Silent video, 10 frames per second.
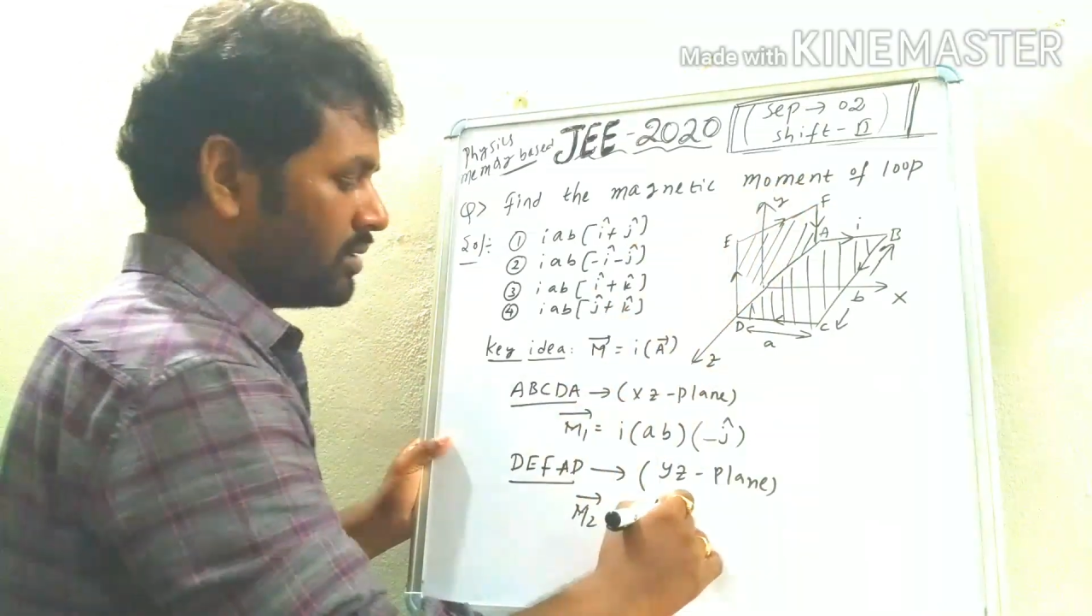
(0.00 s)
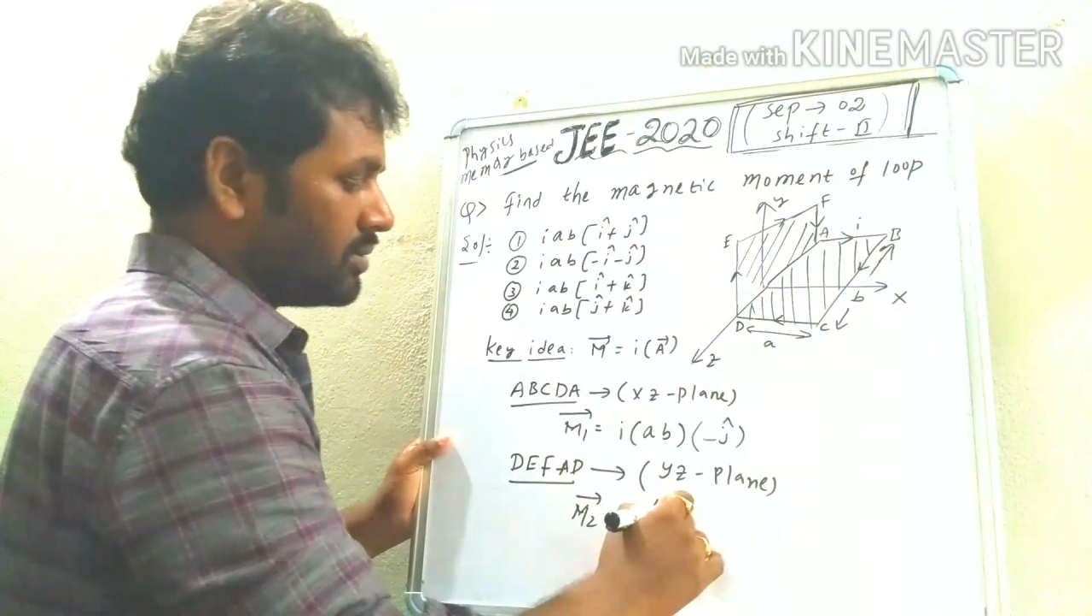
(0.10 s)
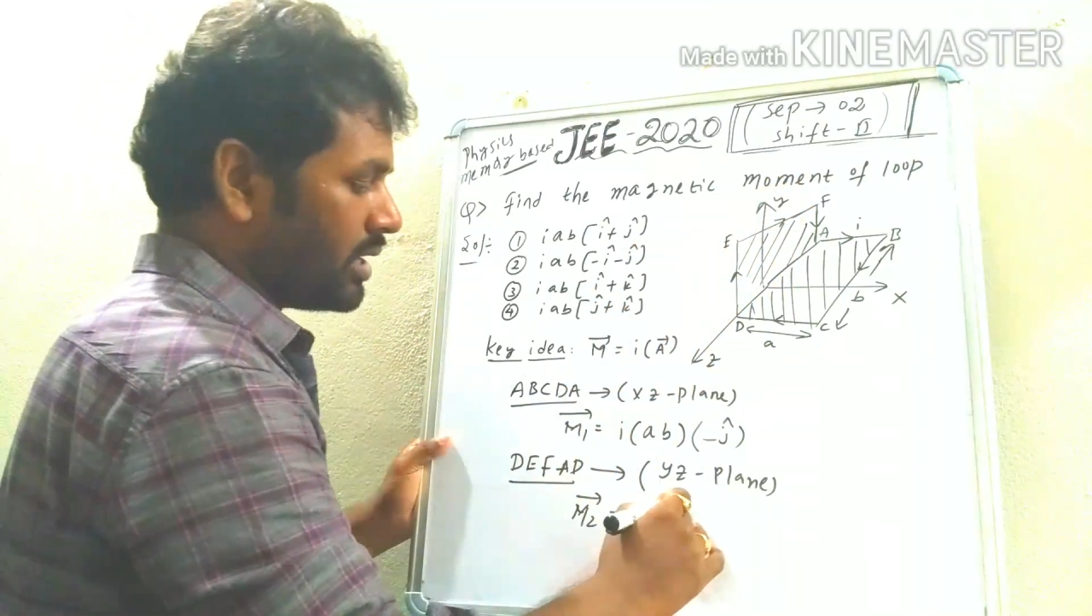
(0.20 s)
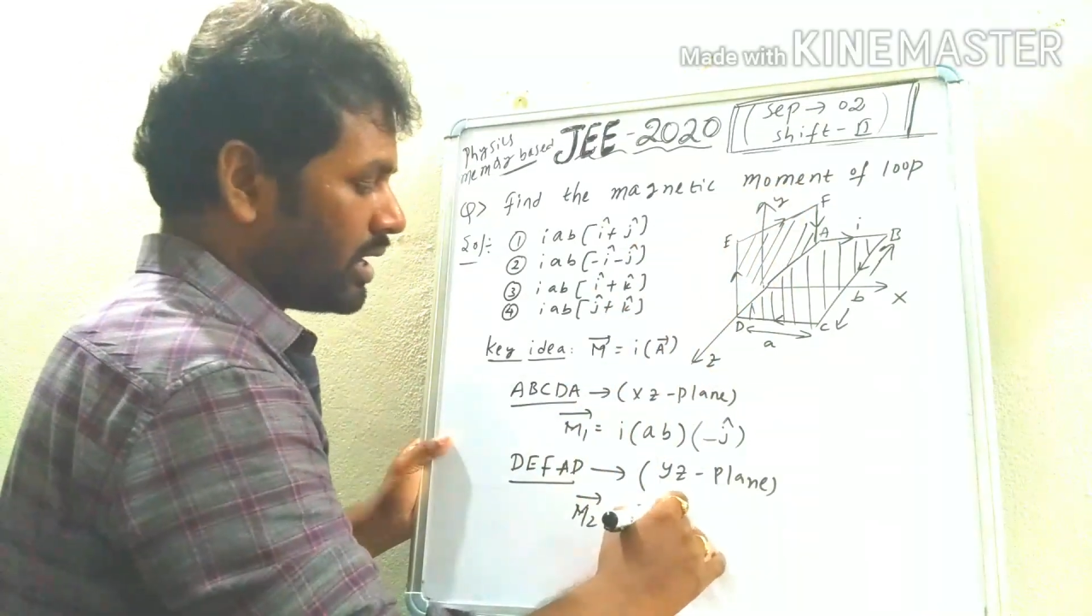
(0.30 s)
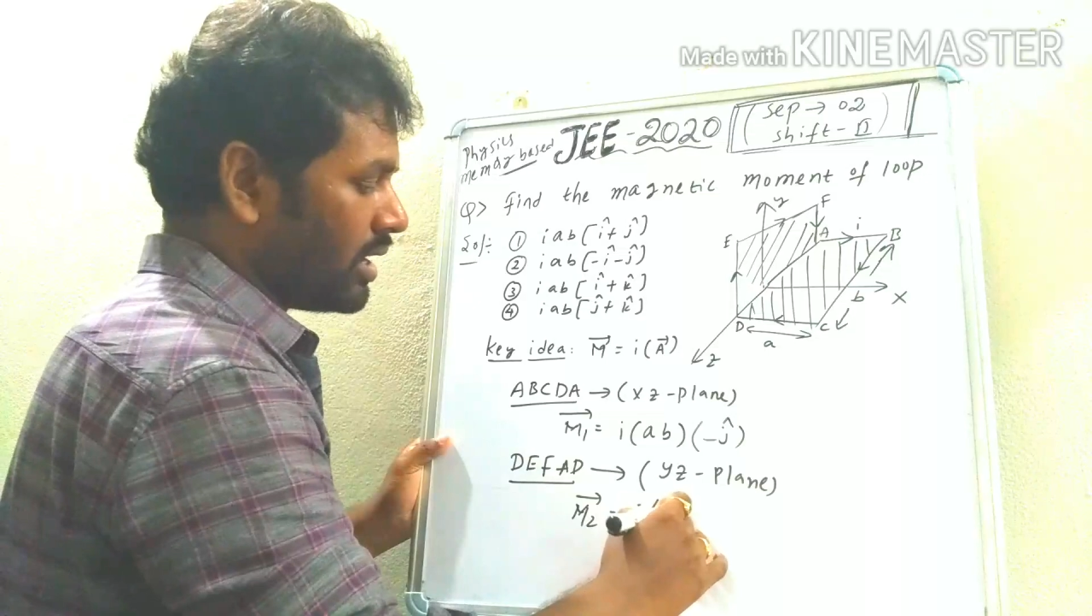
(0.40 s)

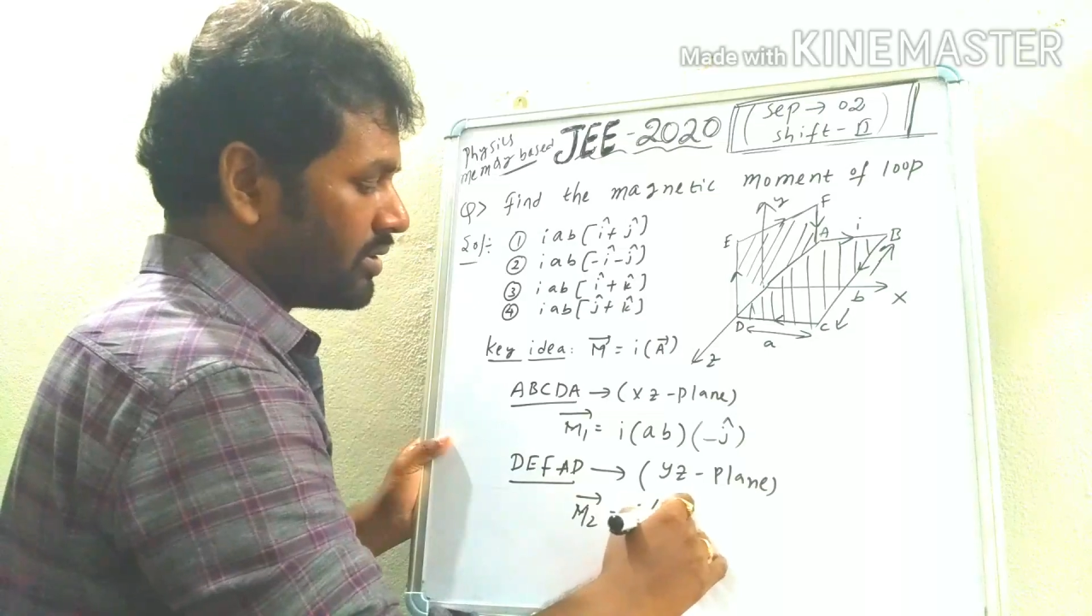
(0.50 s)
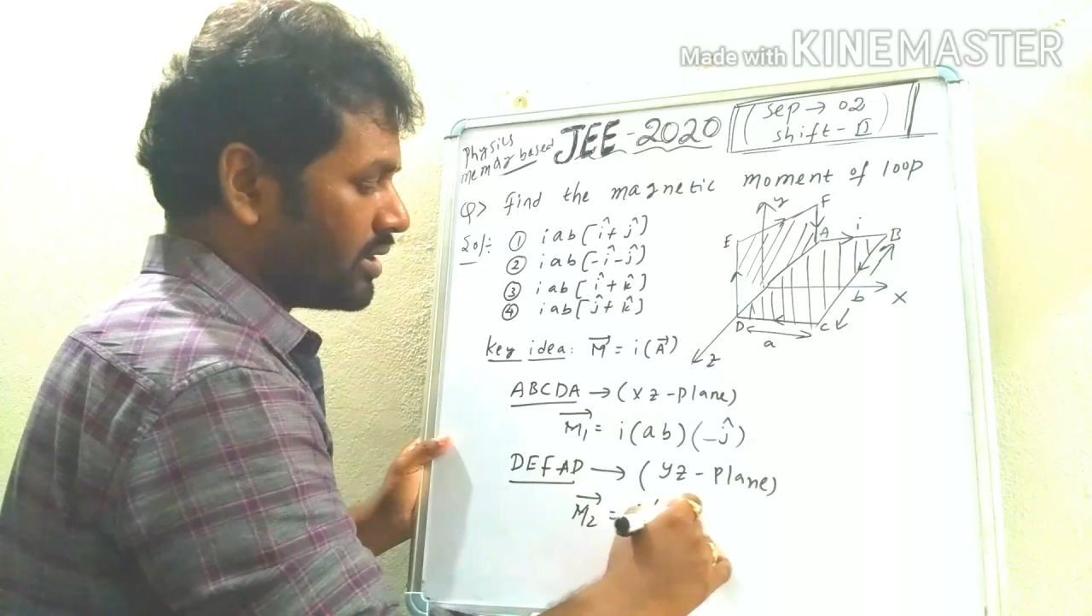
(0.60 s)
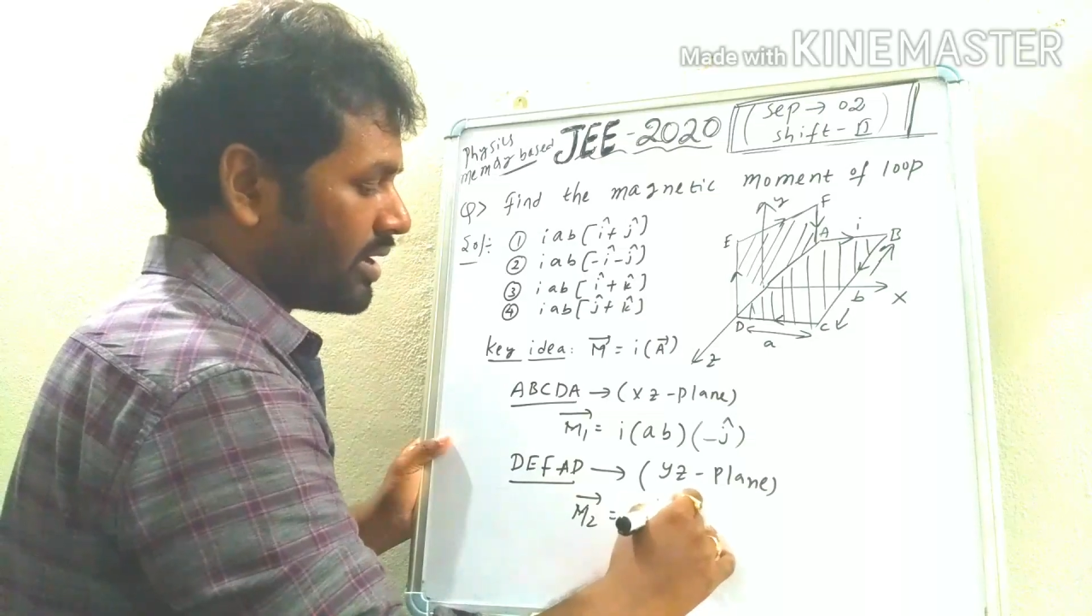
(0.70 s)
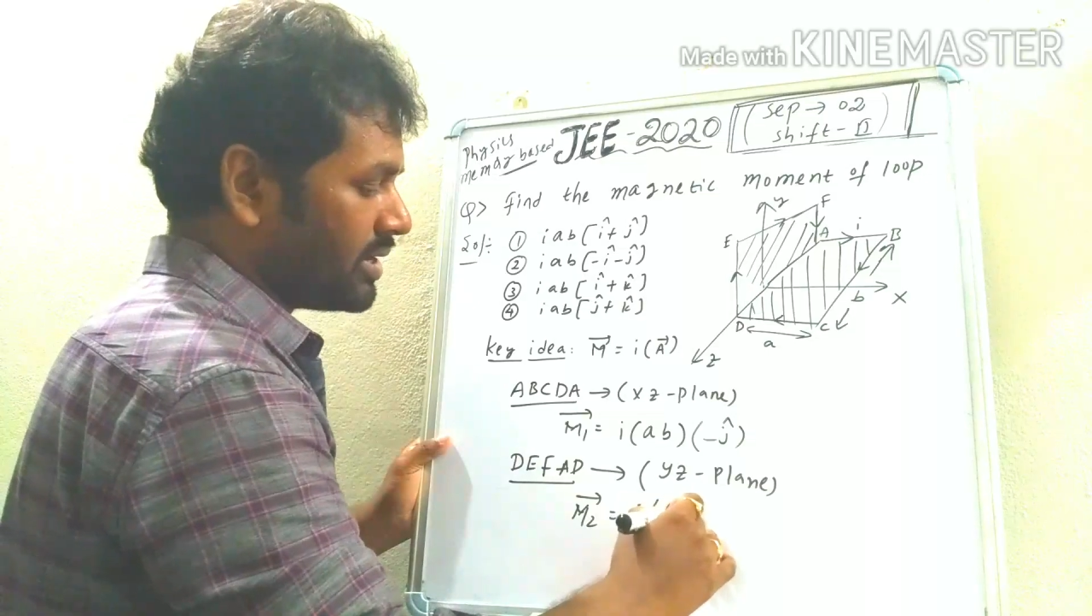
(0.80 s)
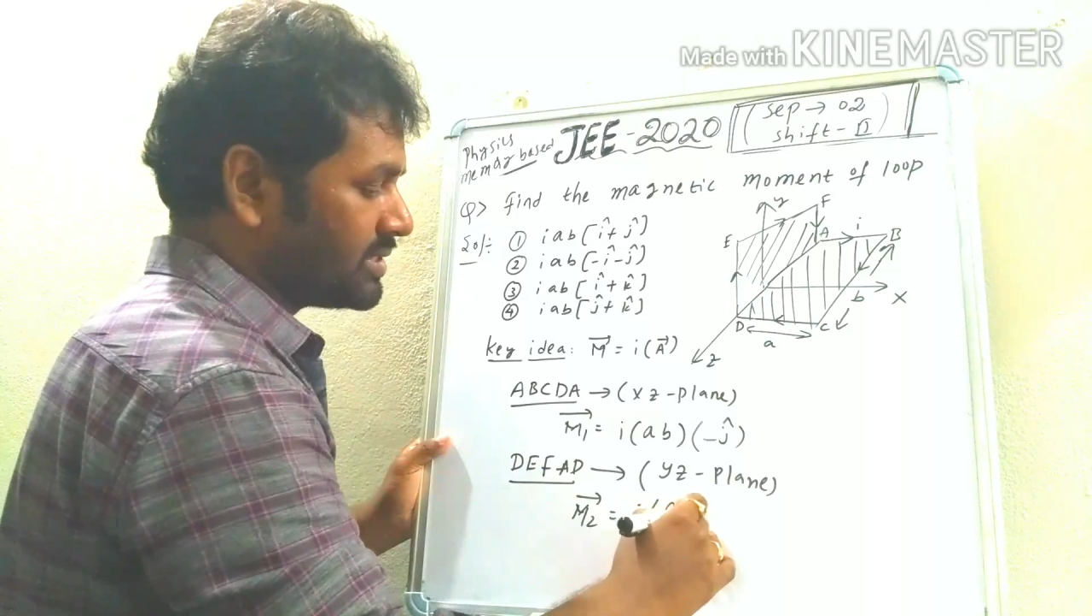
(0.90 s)
The
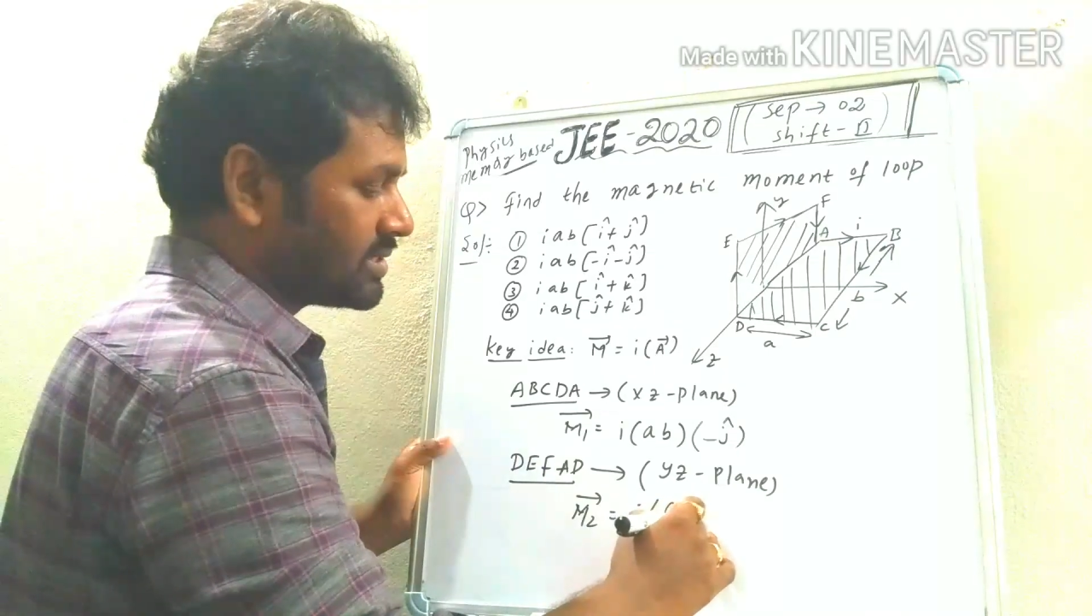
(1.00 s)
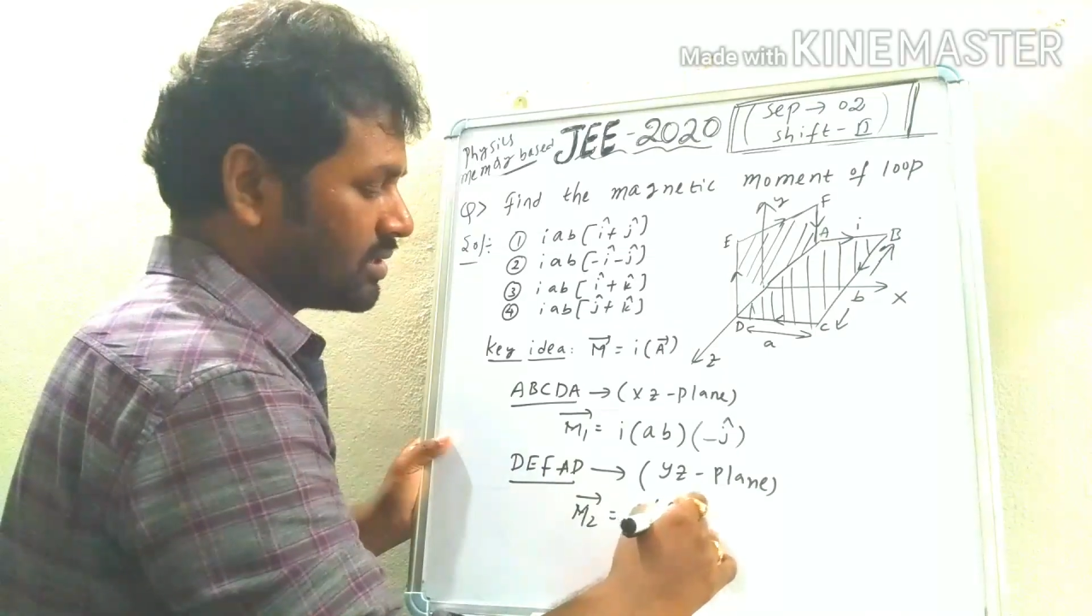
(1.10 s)
area is